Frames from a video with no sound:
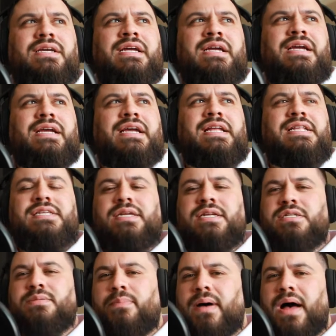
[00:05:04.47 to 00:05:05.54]
It's
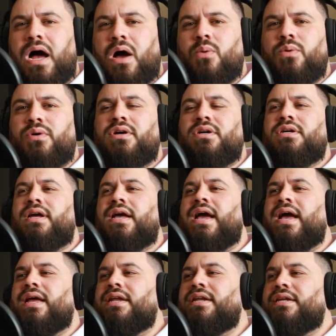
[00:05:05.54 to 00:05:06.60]
power
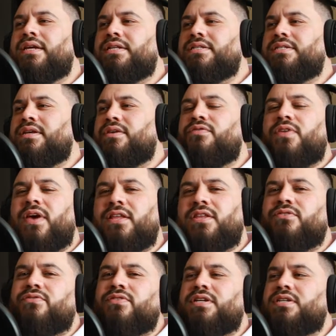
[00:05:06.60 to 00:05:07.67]
and its
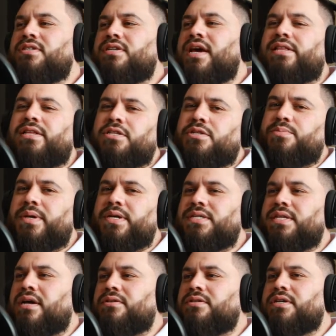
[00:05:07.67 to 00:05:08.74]
effectiveness at its best, I'd
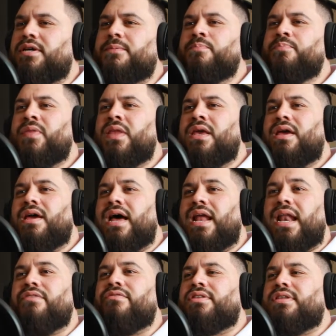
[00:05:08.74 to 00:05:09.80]
say. I love
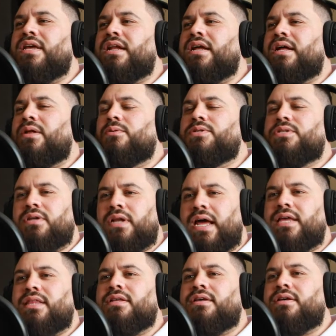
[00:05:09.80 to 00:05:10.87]
it, and I also like
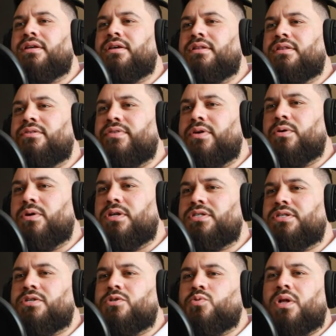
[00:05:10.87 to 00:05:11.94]
the vocalist as
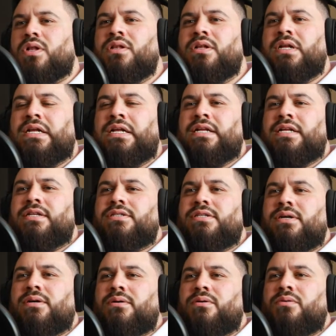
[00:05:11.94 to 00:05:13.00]
well.
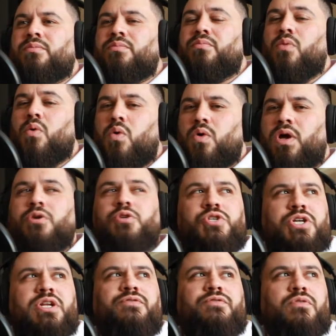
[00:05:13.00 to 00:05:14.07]
So more Gojira
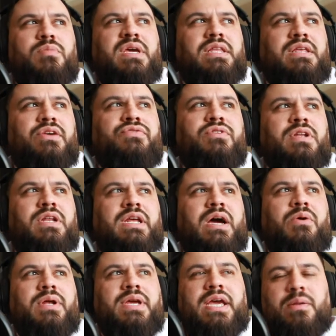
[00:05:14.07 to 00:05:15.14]
for me, definitely. I want to
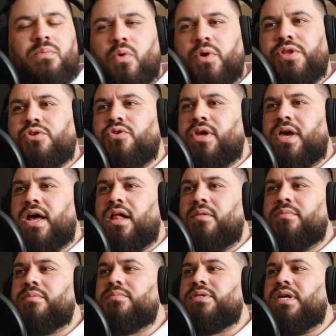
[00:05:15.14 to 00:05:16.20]
get more into their albums
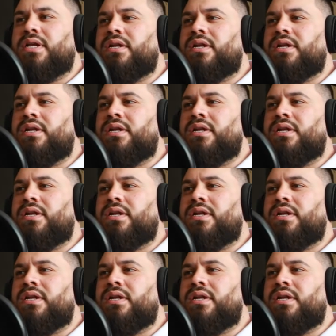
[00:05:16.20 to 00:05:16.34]
and